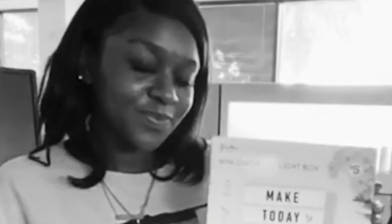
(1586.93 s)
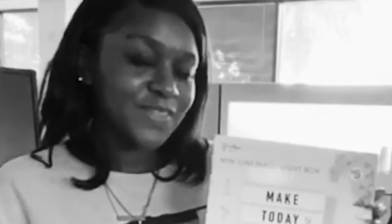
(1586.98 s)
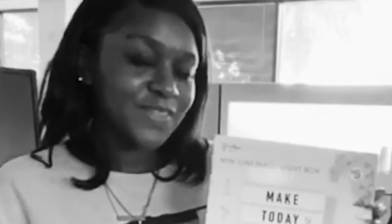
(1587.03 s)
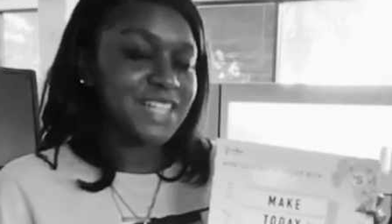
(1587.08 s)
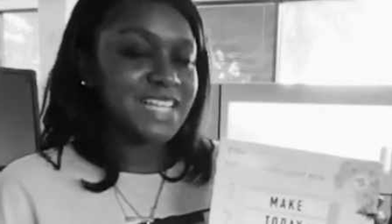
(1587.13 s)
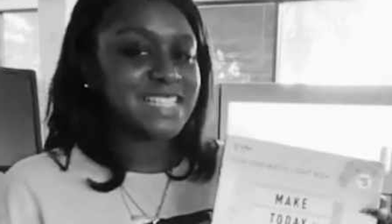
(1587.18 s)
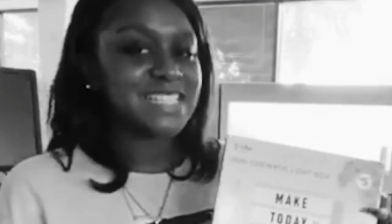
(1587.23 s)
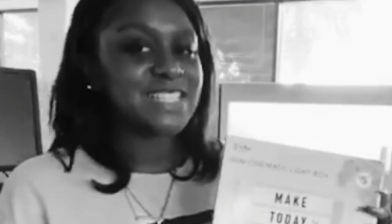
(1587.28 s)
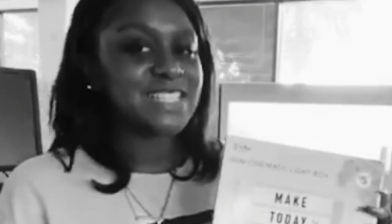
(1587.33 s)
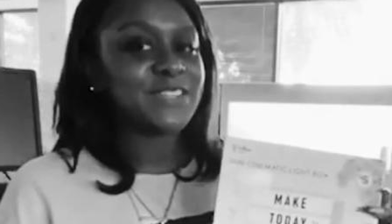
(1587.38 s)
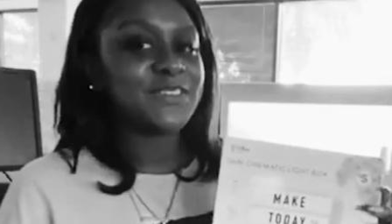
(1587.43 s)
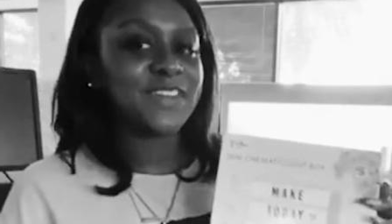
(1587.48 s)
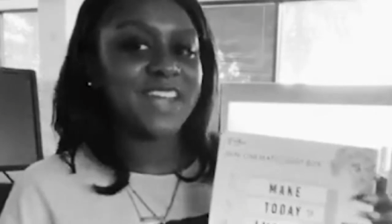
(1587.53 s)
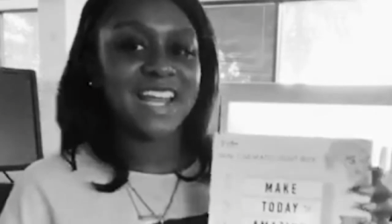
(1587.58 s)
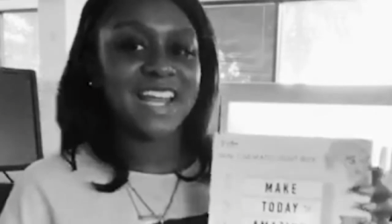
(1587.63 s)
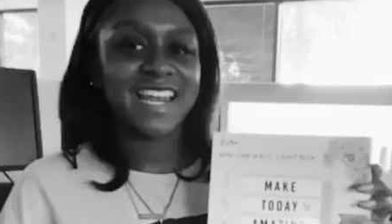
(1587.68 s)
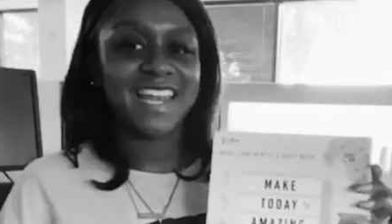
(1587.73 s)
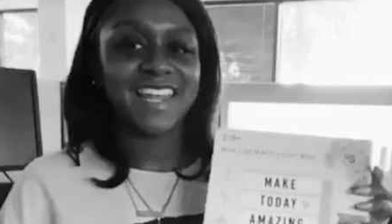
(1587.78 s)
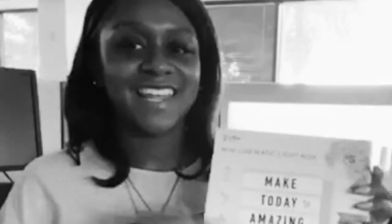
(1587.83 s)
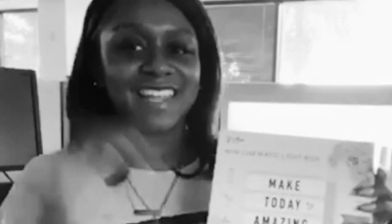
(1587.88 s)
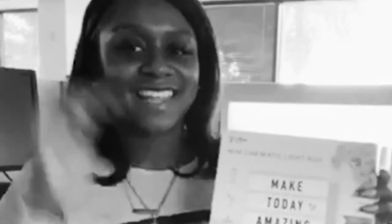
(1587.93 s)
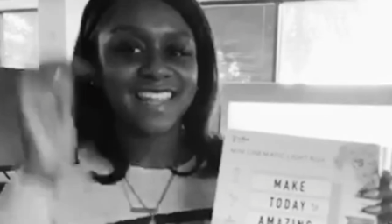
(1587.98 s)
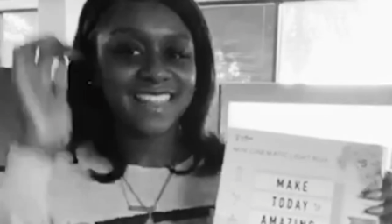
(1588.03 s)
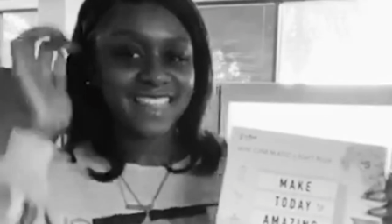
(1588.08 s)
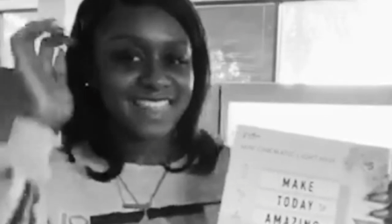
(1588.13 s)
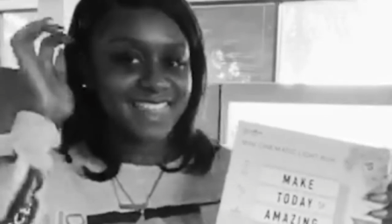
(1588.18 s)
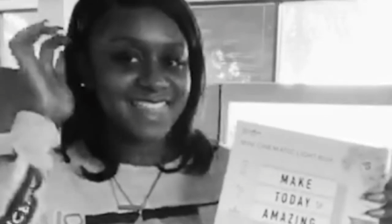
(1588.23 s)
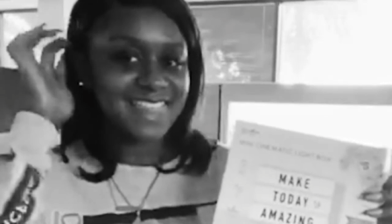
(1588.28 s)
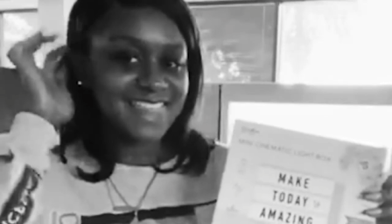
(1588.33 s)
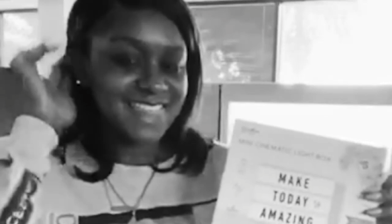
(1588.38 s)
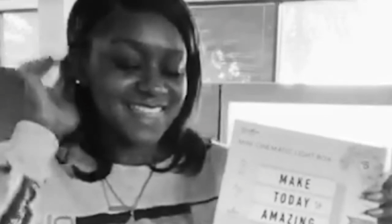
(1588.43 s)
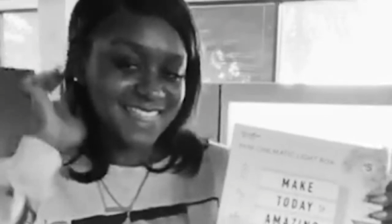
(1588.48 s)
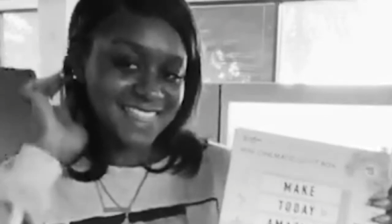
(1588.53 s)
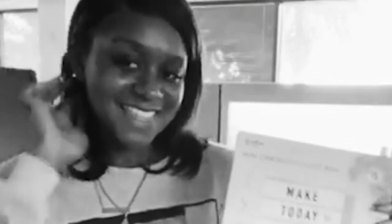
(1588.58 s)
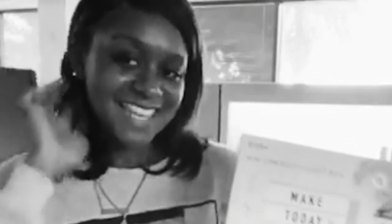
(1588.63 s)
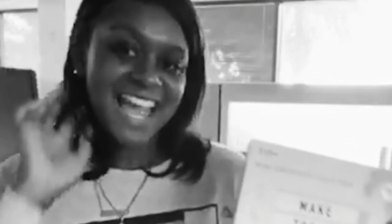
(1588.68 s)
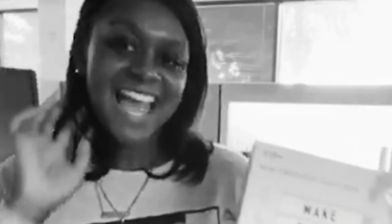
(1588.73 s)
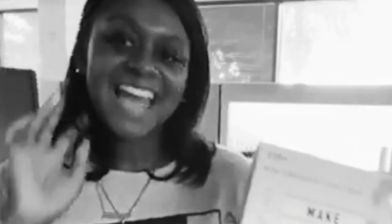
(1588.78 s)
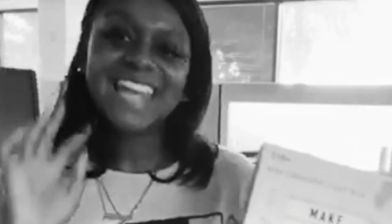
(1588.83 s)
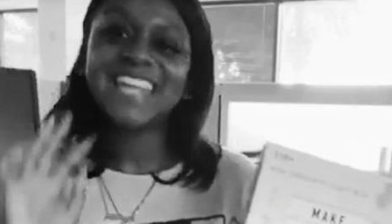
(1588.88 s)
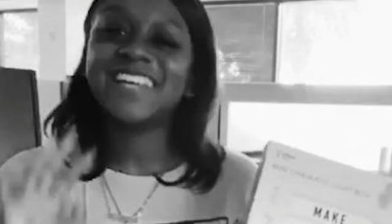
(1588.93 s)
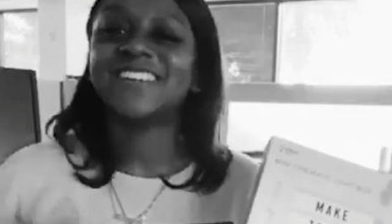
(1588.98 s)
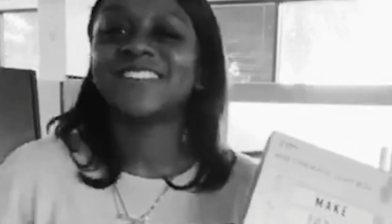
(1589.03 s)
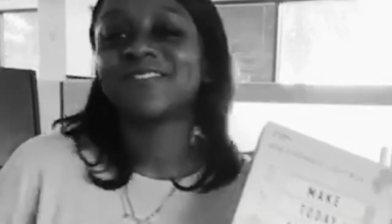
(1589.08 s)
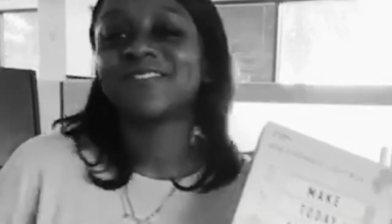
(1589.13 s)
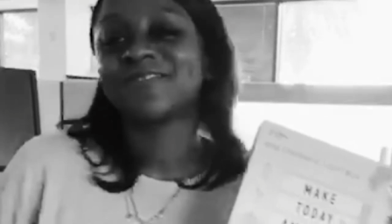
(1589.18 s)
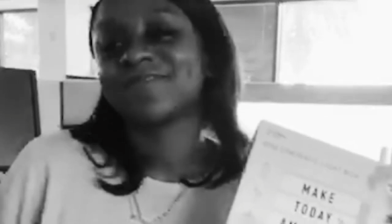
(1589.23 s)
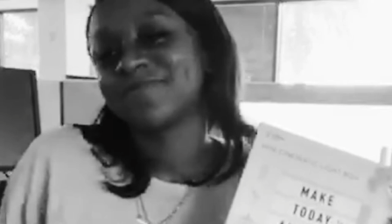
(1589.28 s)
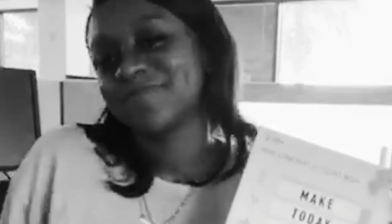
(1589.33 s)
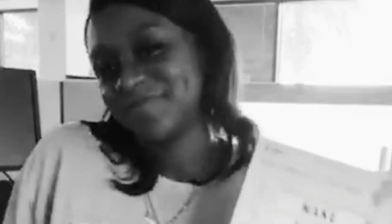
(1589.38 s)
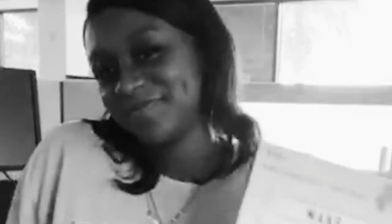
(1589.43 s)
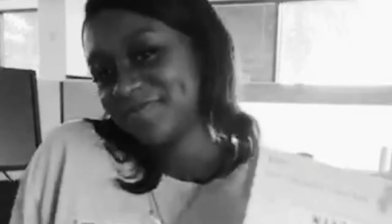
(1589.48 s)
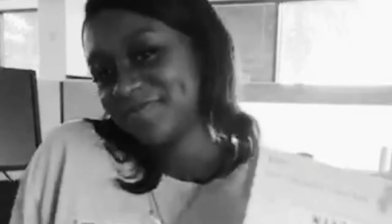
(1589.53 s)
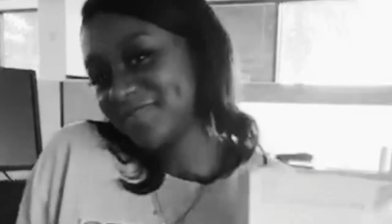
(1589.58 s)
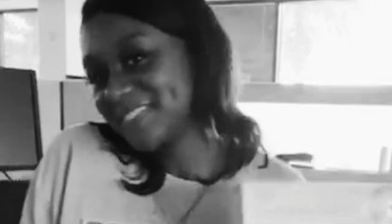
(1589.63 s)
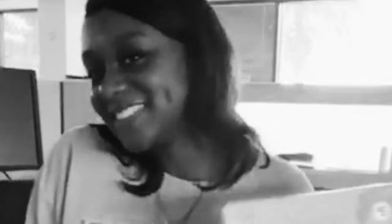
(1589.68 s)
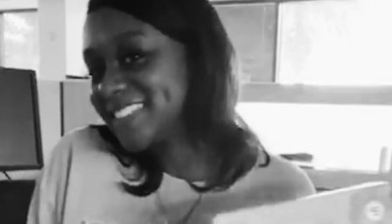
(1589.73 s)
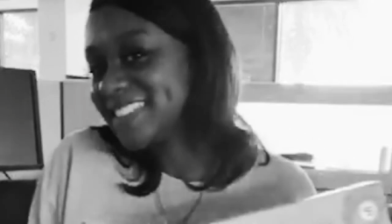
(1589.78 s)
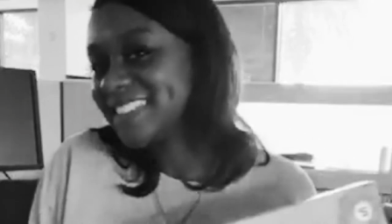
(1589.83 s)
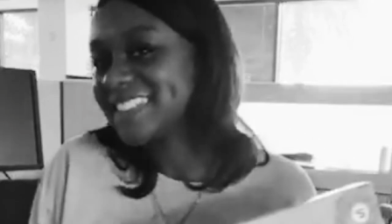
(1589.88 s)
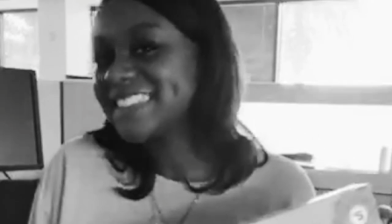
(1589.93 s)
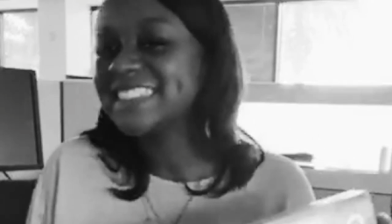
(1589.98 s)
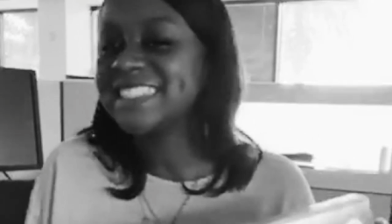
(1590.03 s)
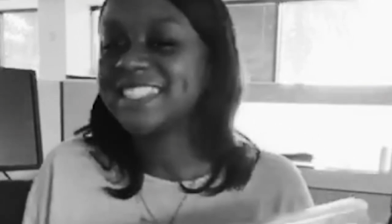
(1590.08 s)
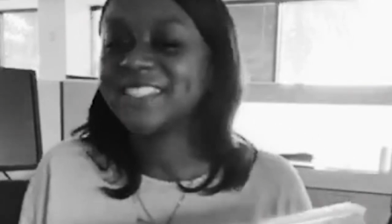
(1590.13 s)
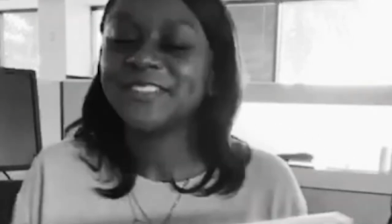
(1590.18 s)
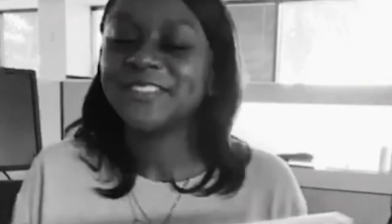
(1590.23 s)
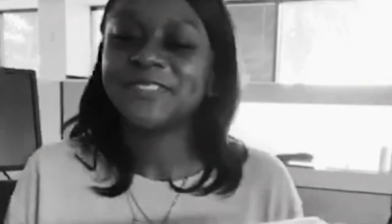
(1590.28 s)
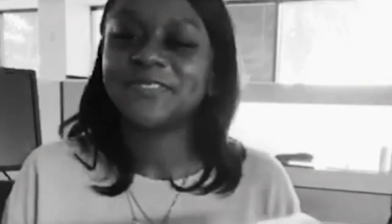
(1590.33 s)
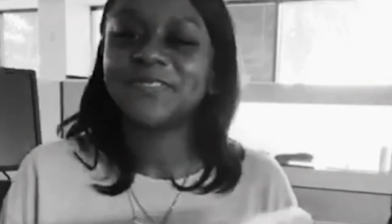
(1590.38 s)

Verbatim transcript: that's cute ain't it i know it's cute